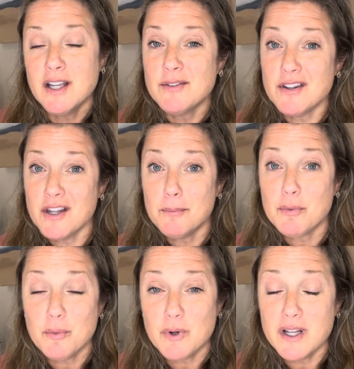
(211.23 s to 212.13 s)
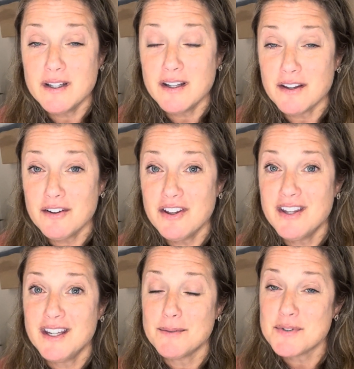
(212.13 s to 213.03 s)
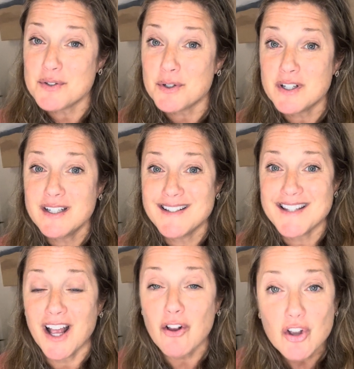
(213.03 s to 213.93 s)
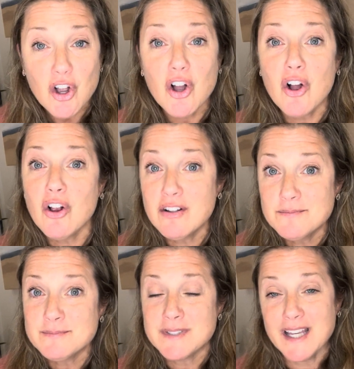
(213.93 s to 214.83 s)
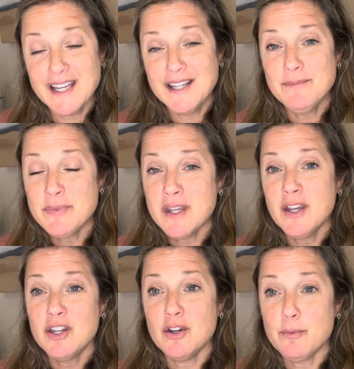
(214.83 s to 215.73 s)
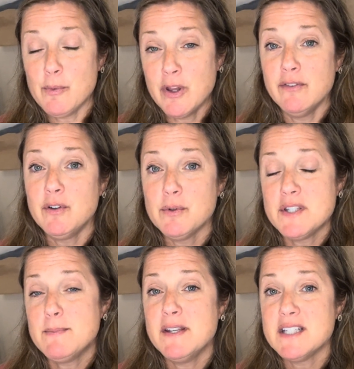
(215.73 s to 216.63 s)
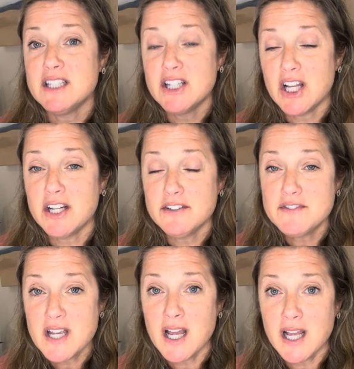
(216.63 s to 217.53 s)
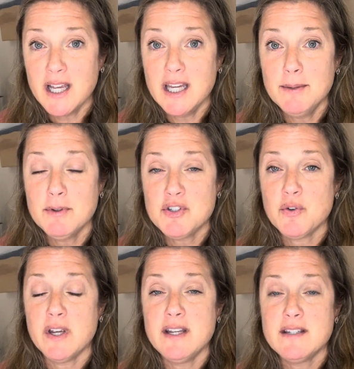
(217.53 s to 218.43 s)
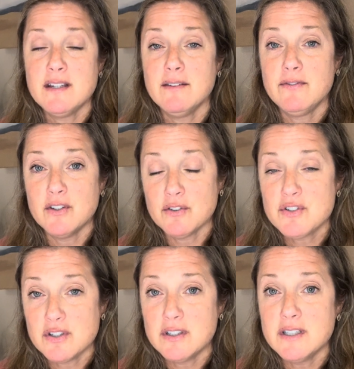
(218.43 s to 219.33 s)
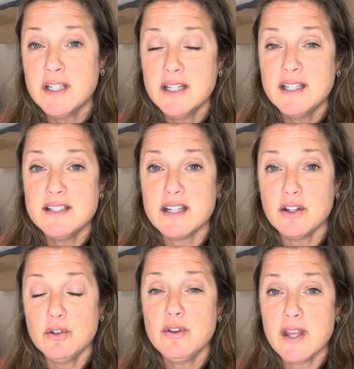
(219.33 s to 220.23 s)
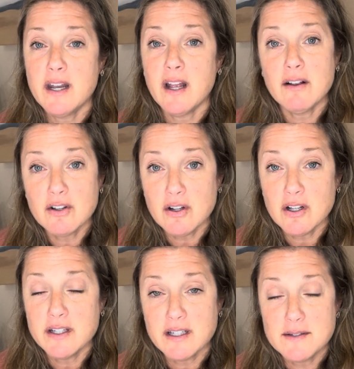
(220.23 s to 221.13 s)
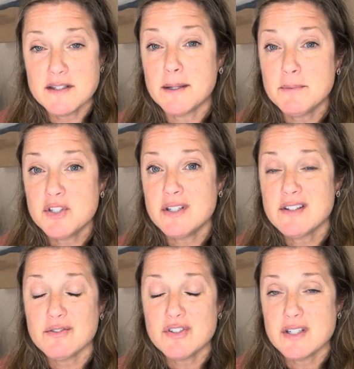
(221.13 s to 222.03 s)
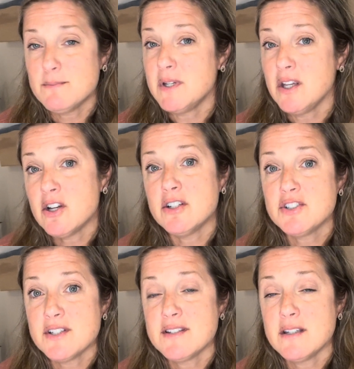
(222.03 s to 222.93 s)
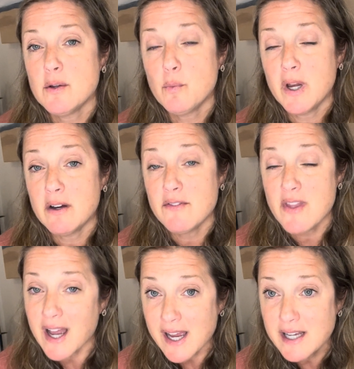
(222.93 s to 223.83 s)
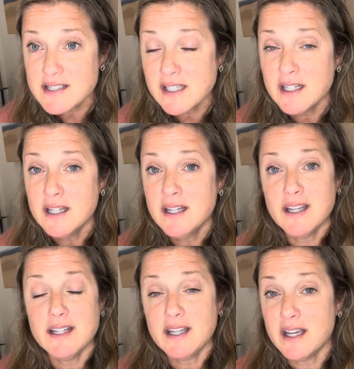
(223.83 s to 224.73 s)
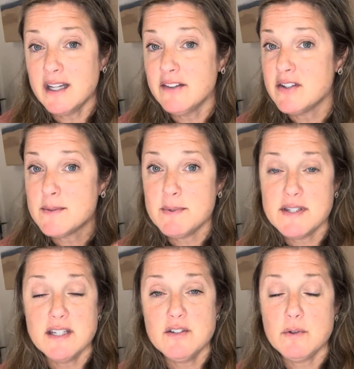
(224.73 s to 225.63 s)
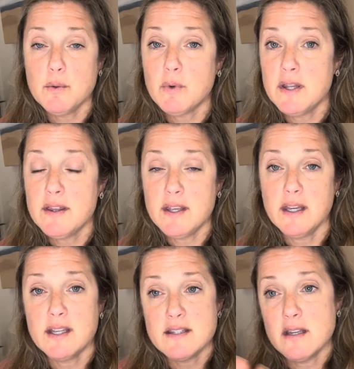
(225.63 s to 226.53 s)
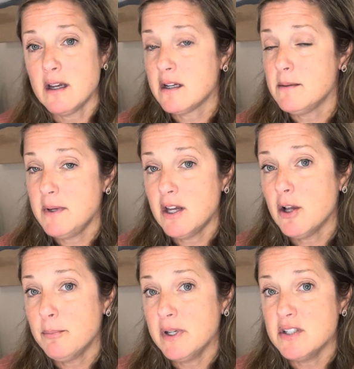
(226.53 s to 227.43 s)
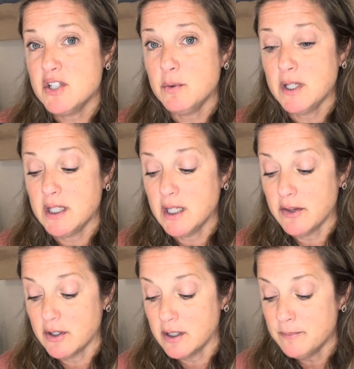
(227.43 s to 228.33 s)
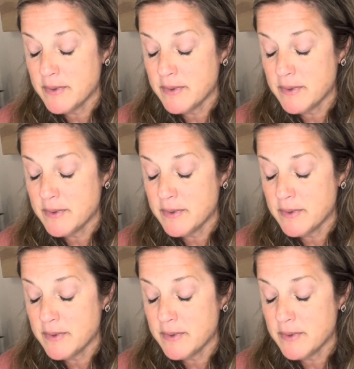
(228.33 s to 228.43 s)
Number one other thing, I'm sorry, is alcohol. Okay, your liver will spend a lot of time trying to filter and dilute that alcoholic consumption. So just being conscious and aware of that. And again, if it's busy doing one thing, it's not going to be helping doing another.